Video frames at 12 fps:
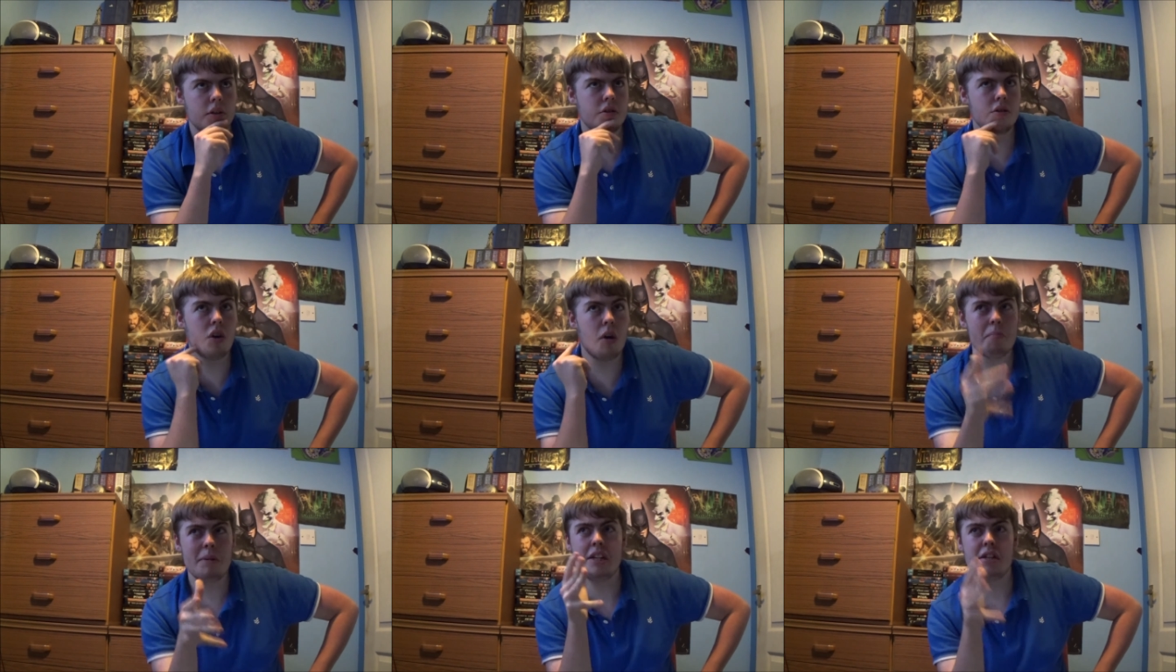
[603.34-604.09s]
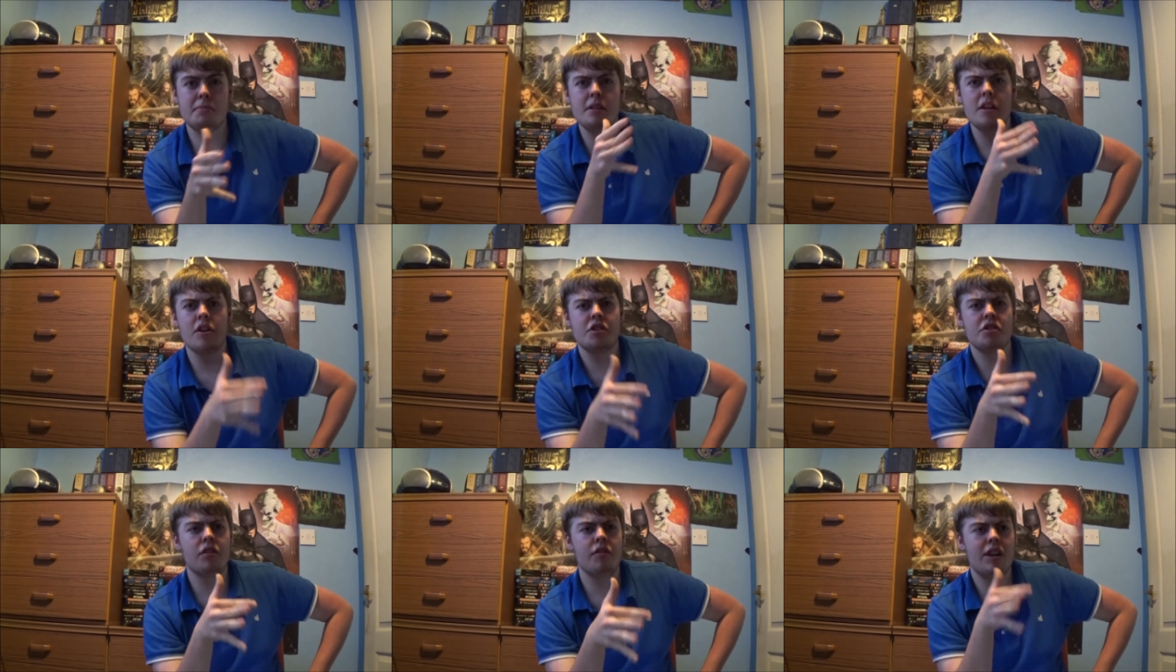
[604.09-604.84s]
It's not meant to be the
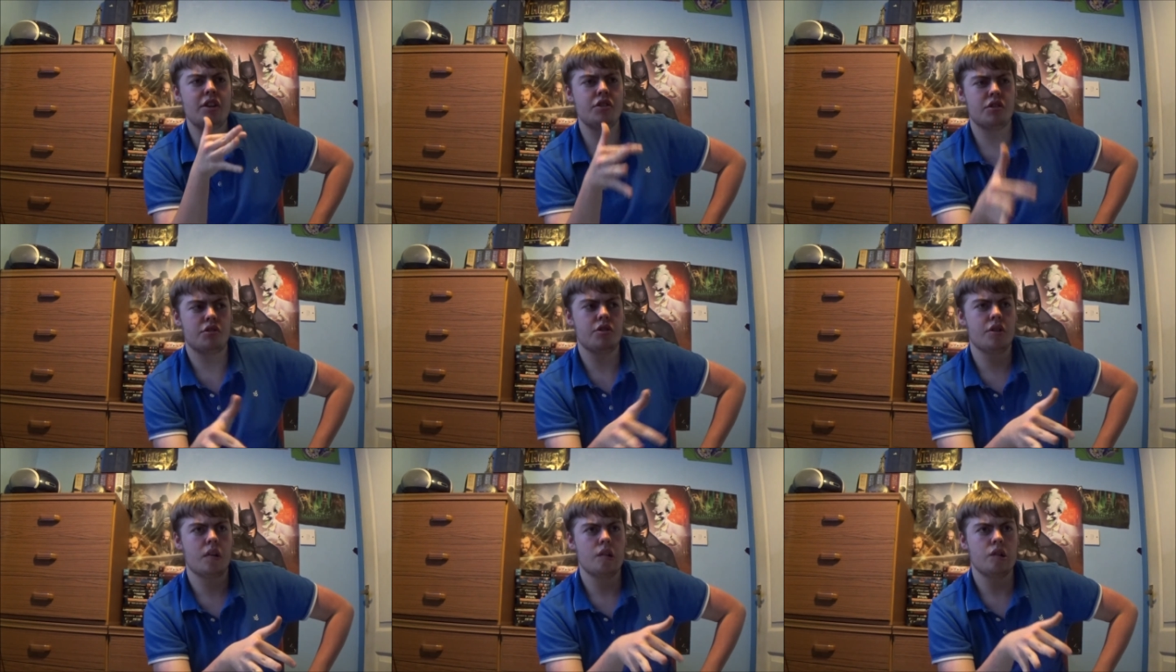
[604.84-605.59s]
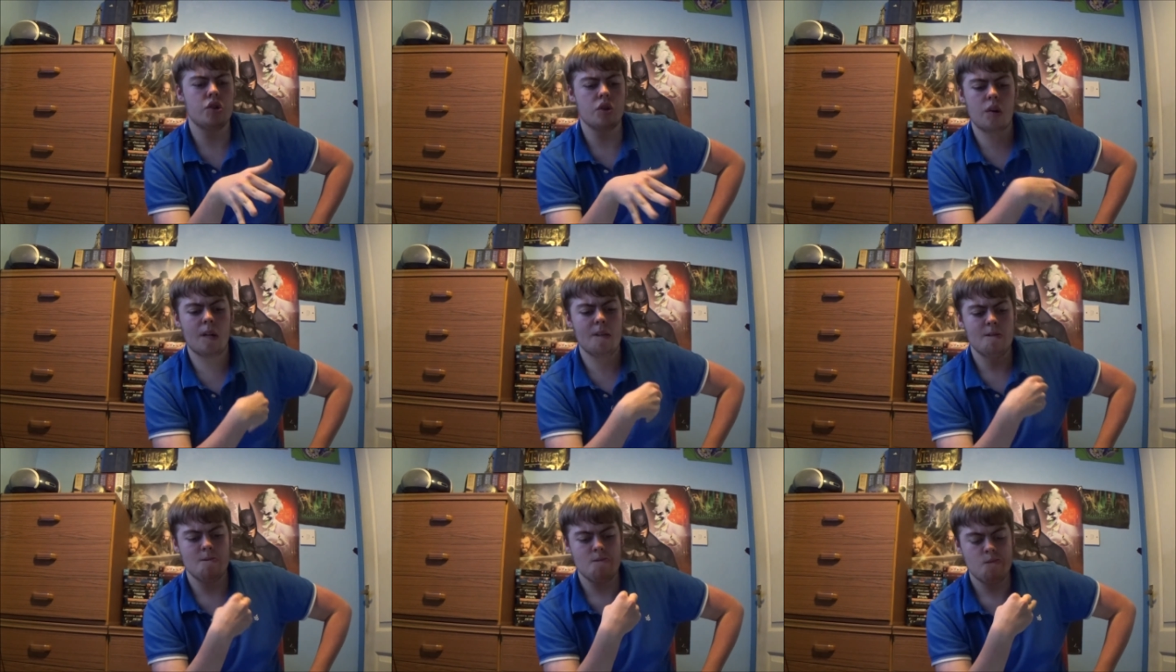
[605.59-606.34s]
original Avengers,
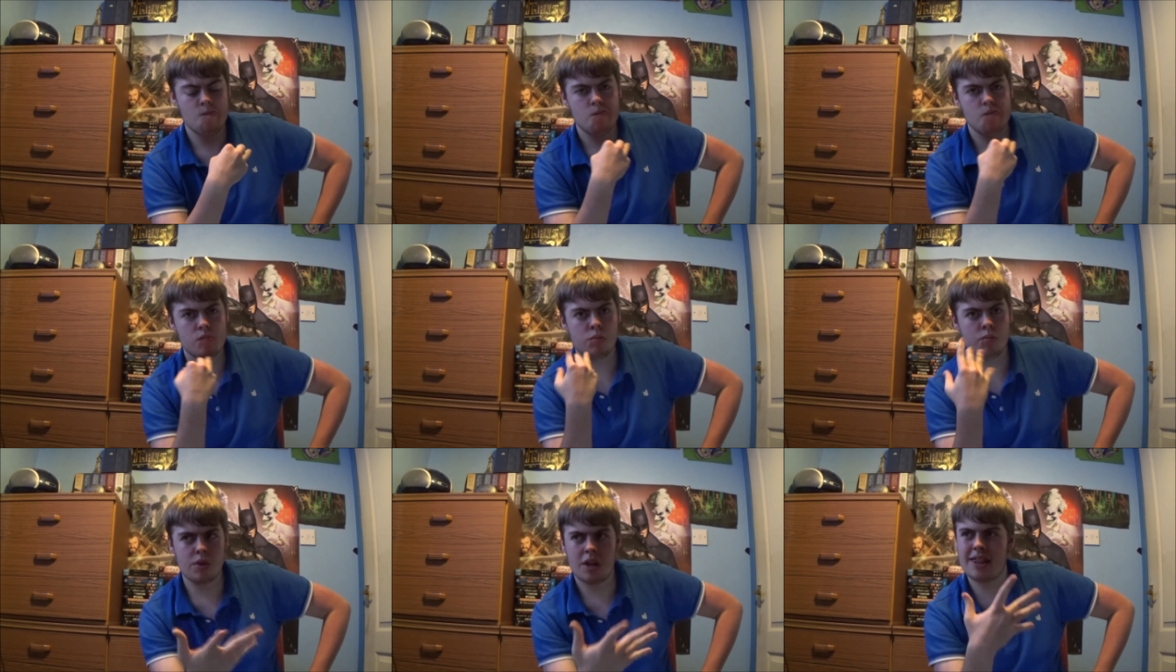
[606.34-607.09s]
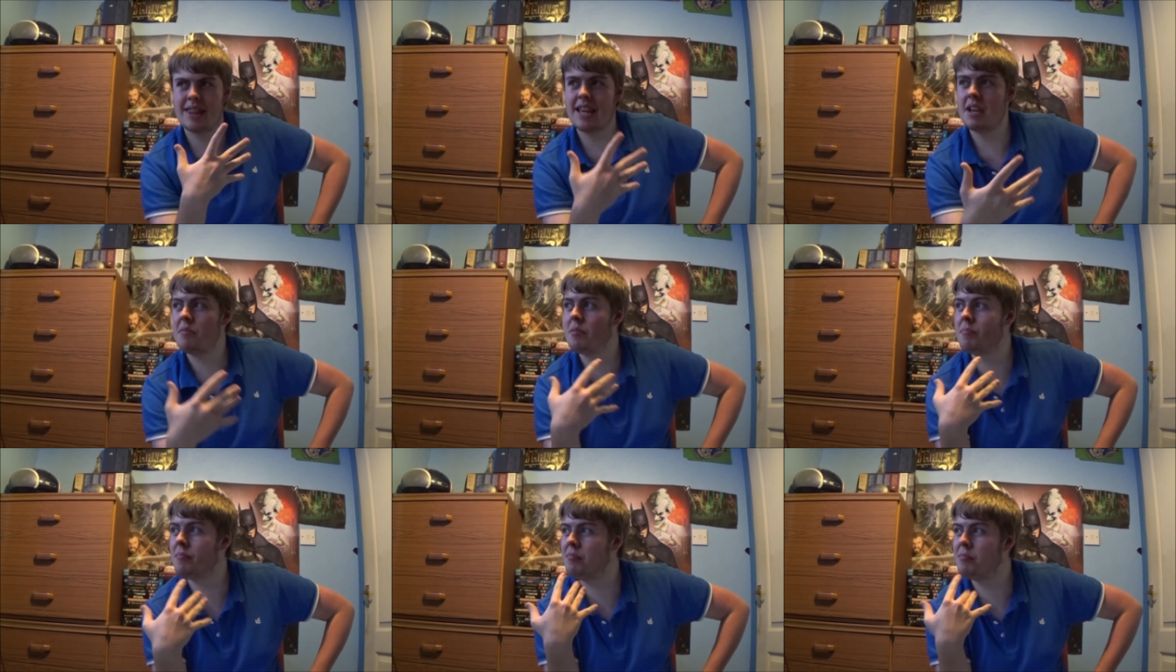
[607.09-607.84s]
so I think
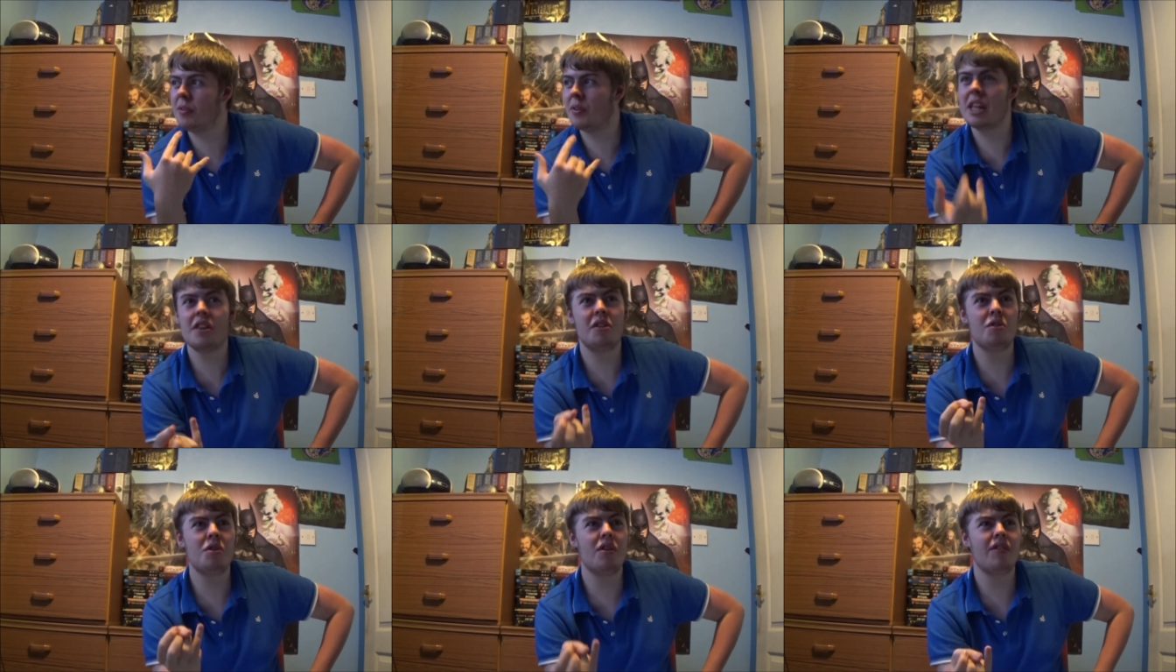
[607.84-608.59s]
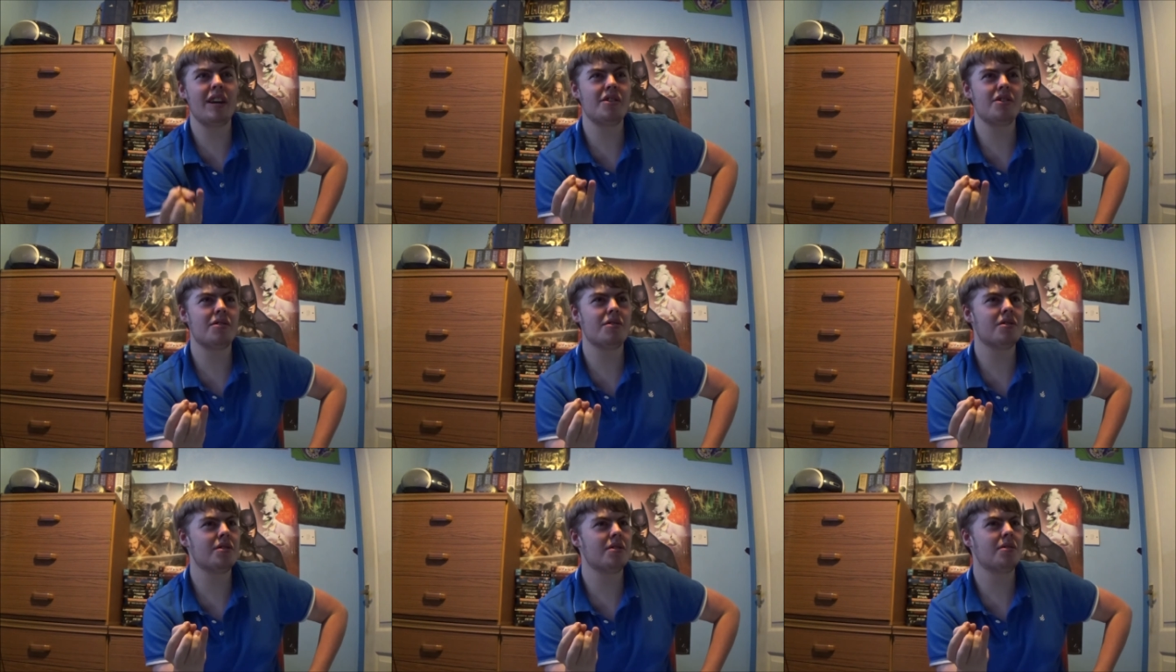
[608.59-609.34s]
we'll get the new
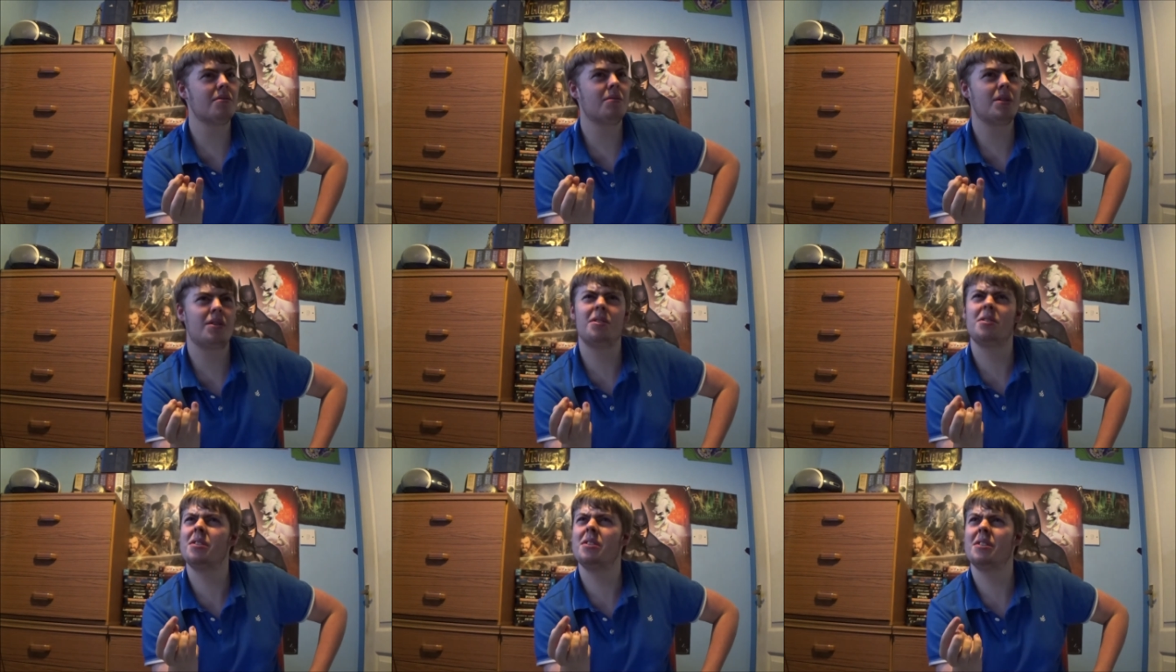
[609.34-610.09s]
Avengers, which